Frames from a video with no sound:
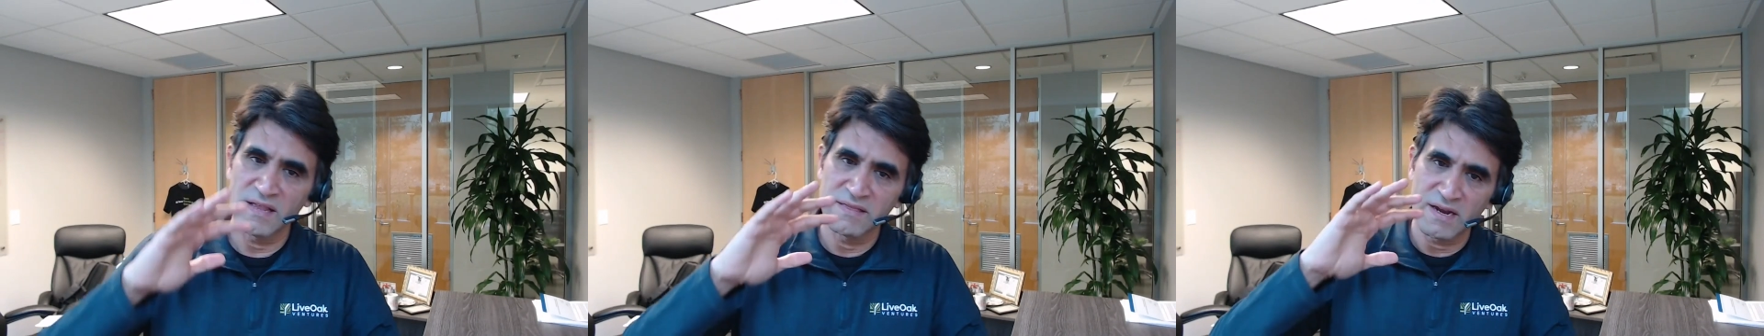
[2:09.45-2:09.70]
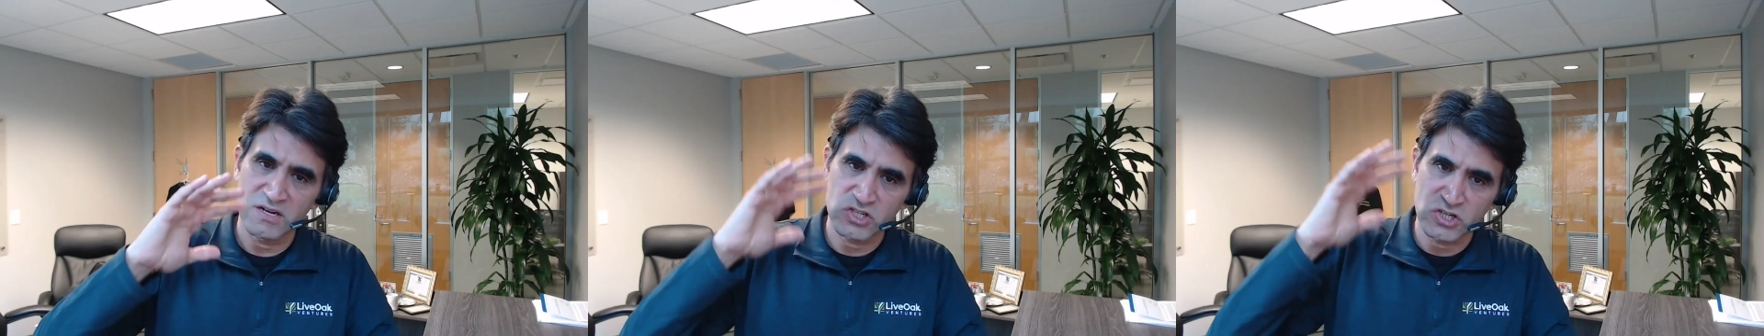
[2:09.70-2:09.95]

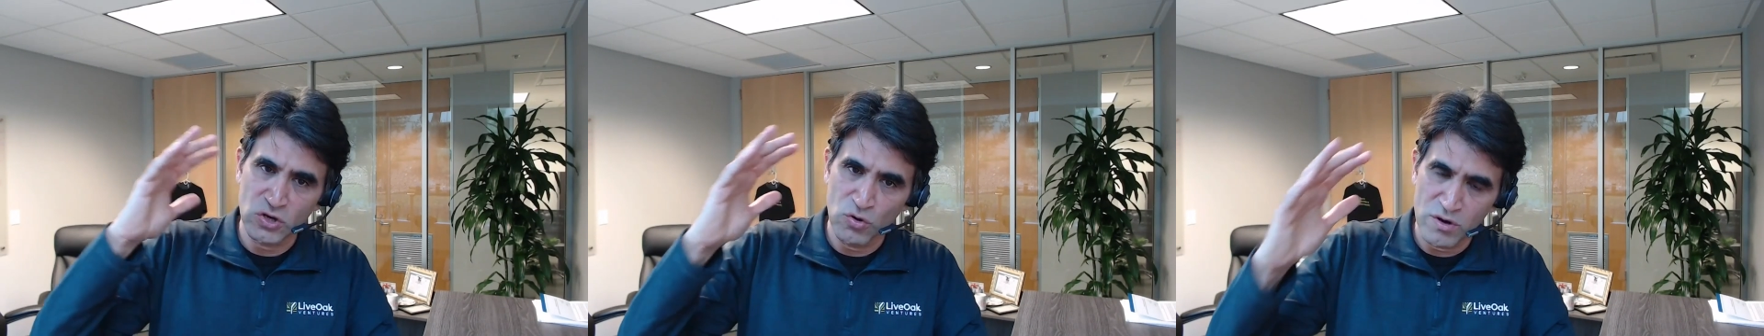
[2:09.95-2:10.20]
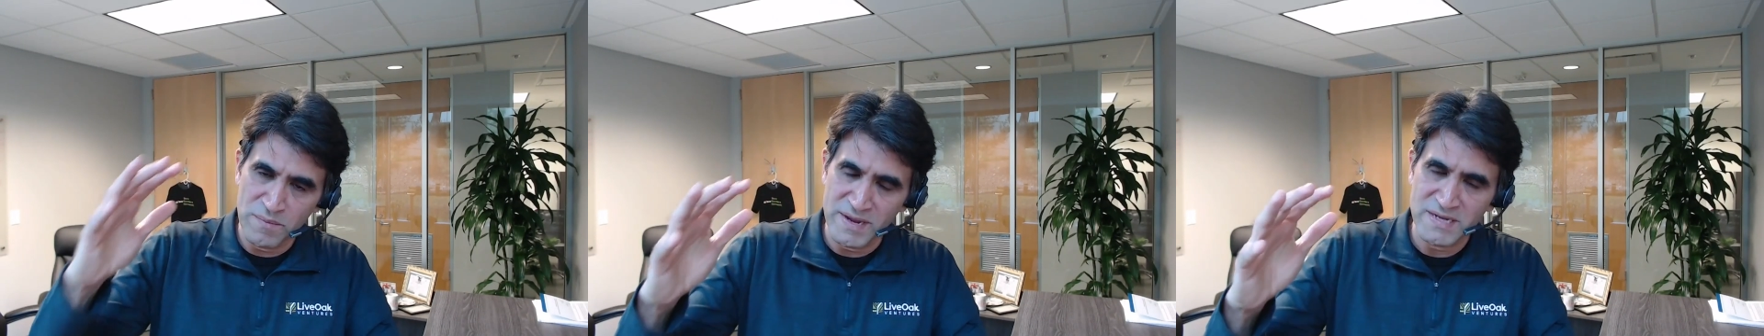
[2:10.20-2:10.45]
that has
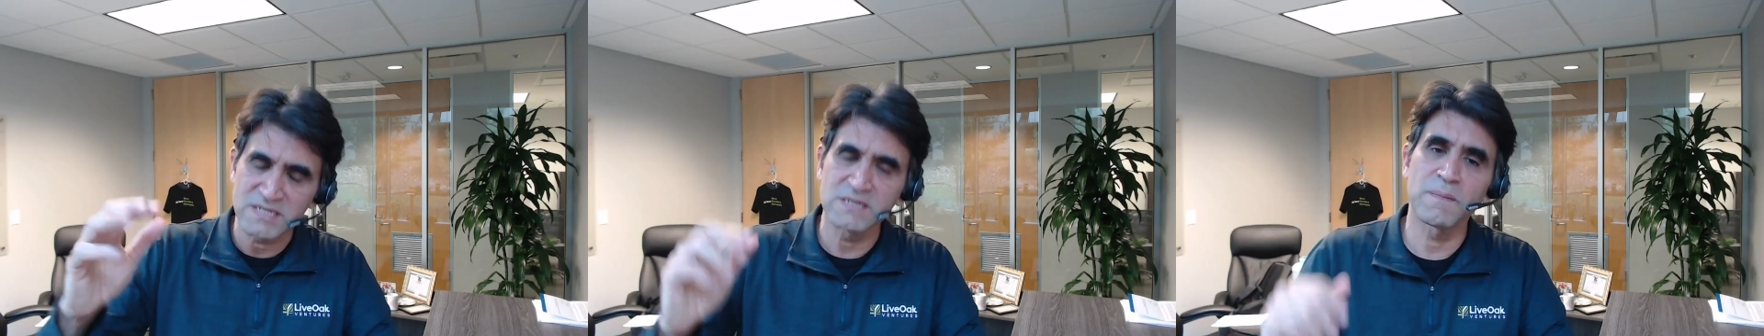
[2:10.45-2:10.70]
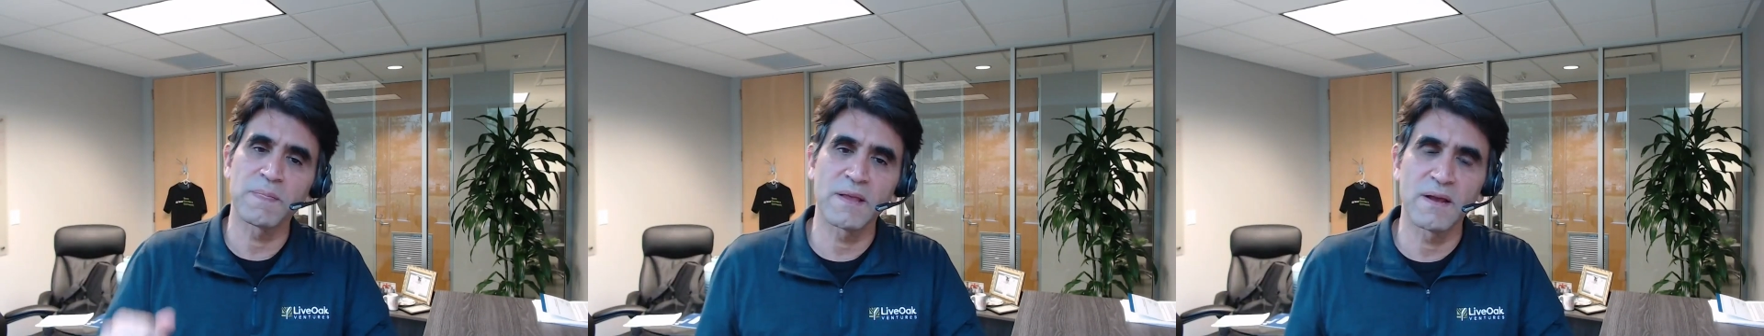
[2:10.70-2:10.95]
slowed a bit,
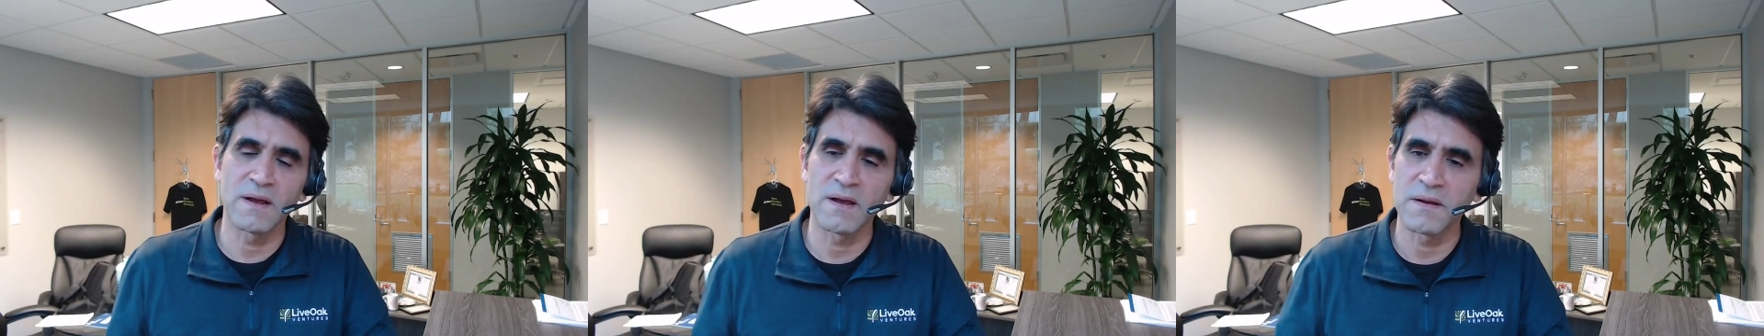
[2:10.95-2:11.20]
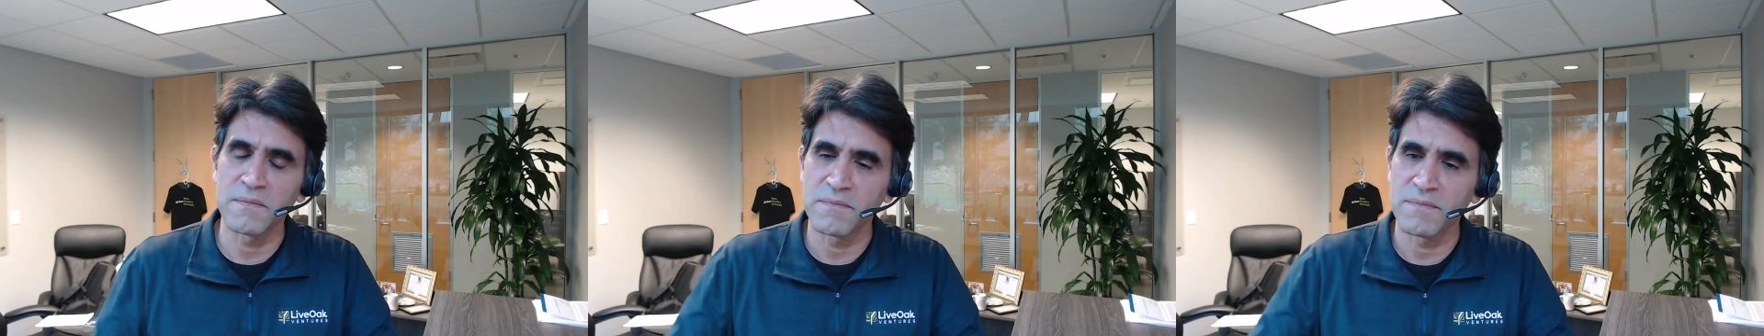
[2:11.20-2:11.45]

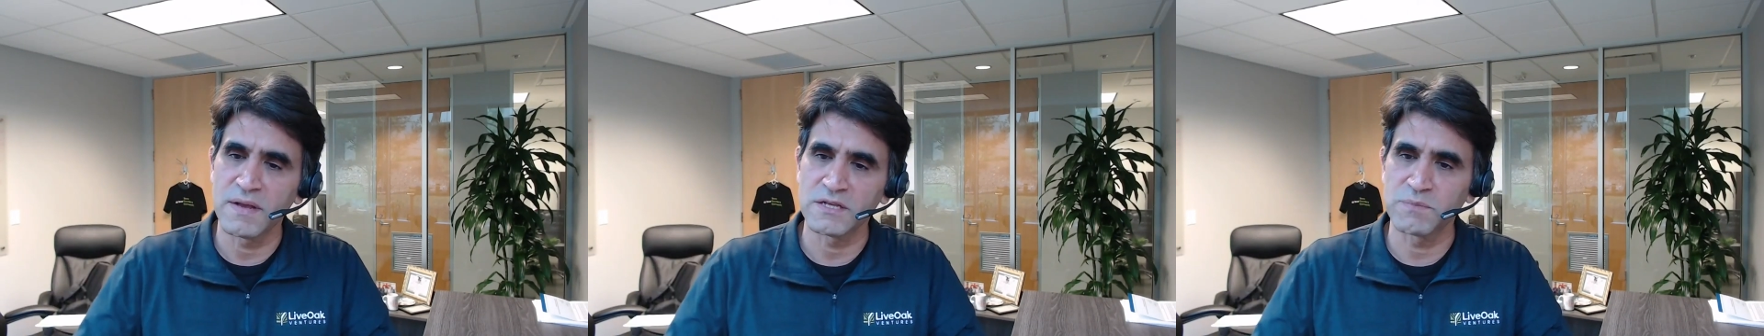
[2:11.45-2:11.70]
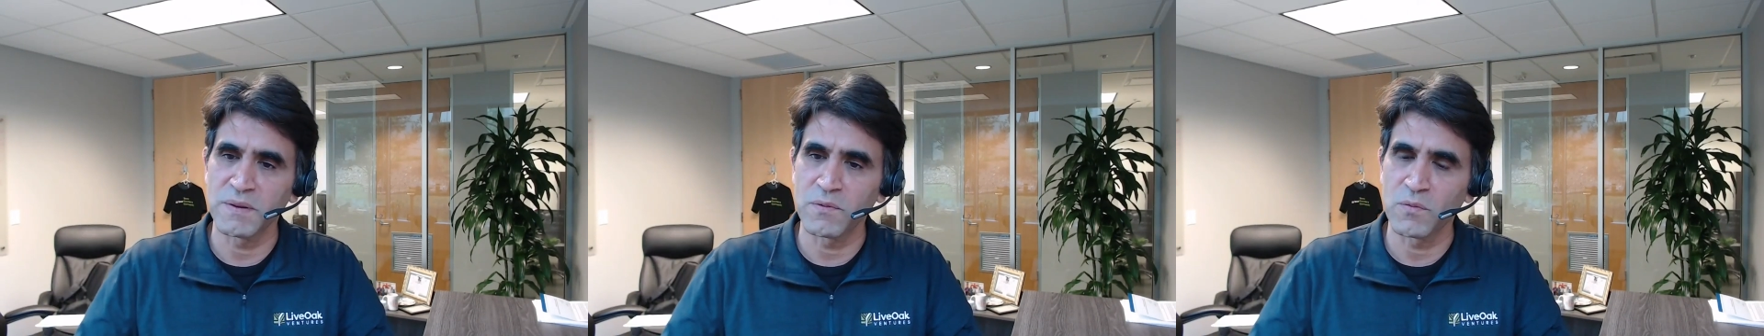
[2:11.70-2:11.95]
as
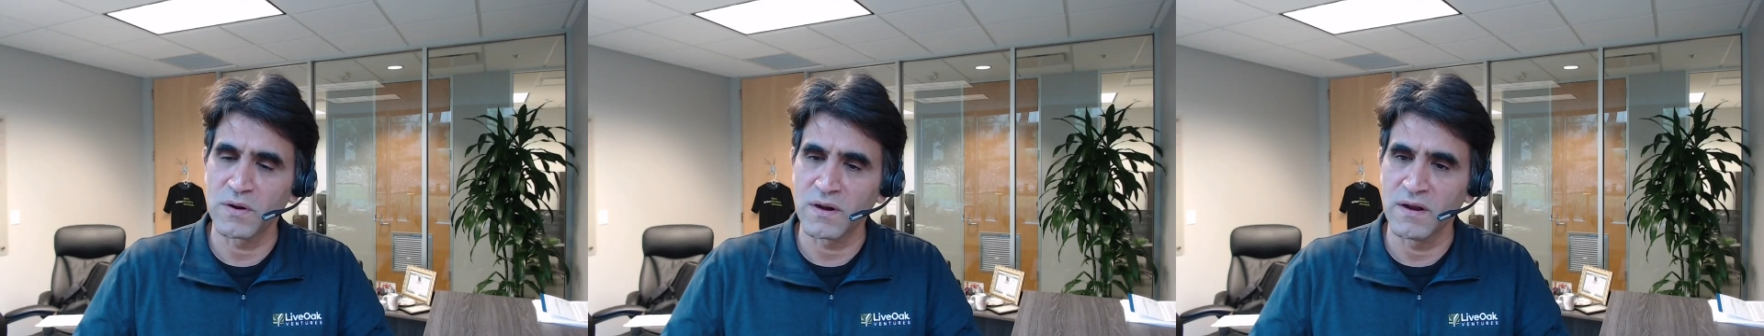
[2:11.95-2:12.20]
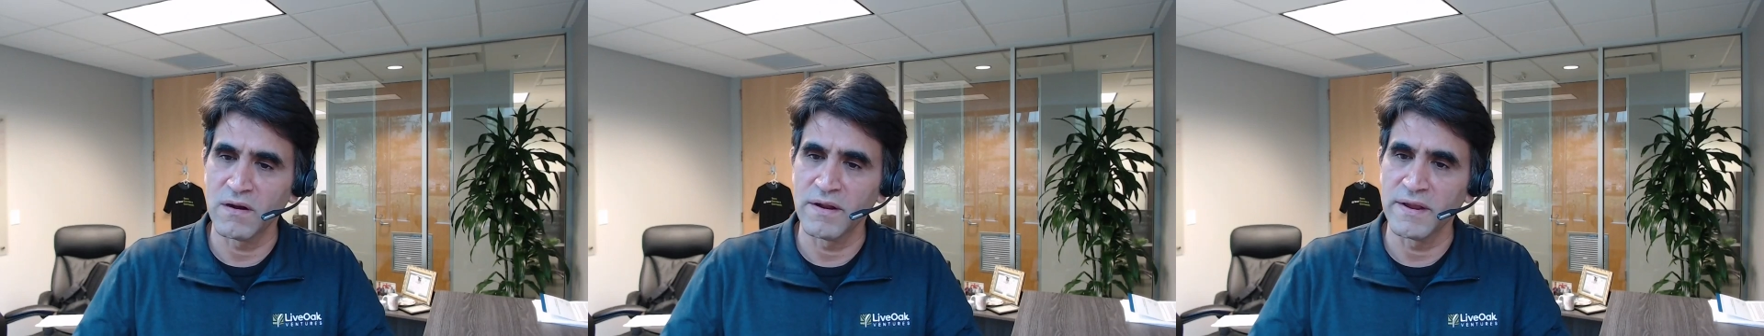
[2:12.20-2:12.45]
people would
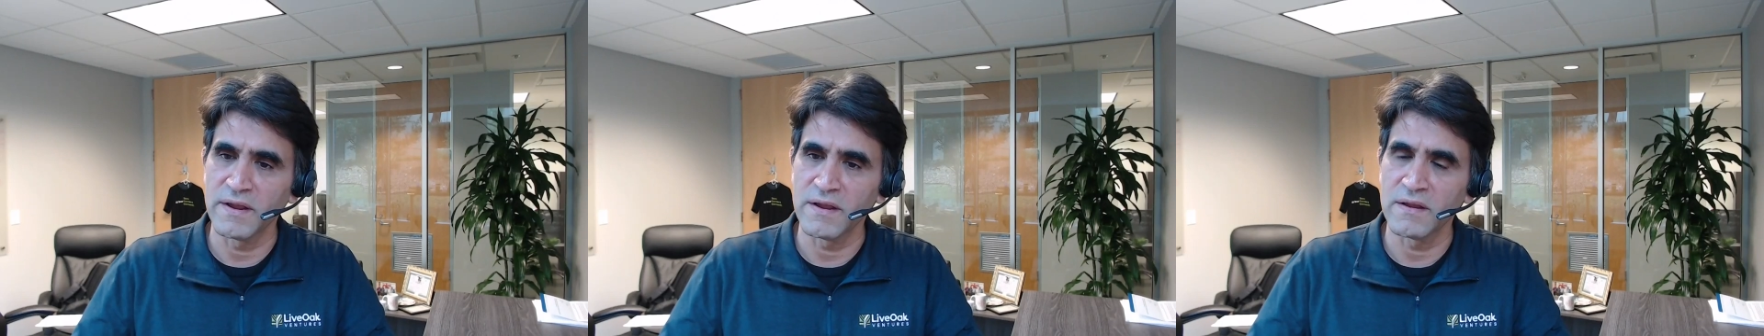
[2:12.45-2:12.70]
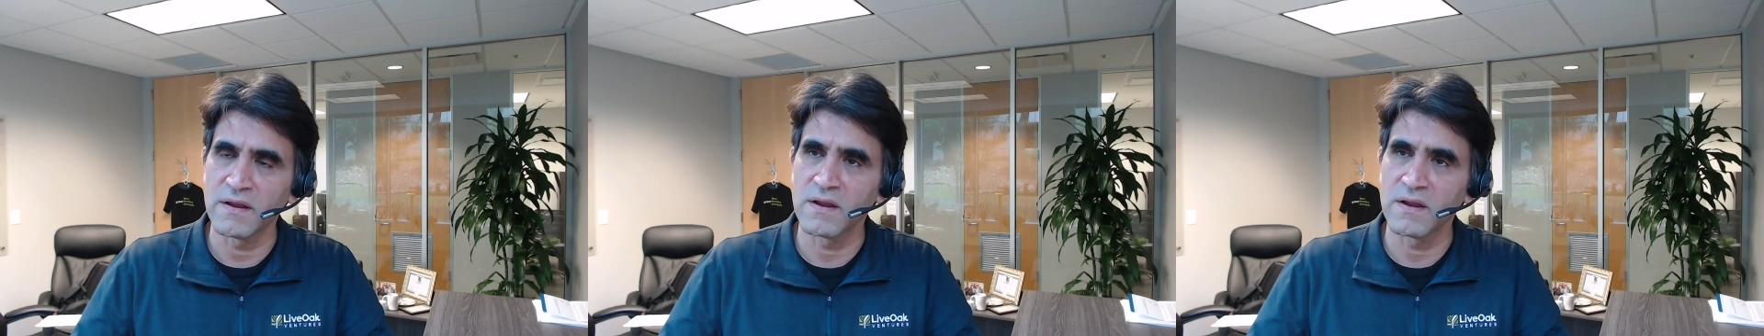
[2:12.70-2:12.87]
clearly,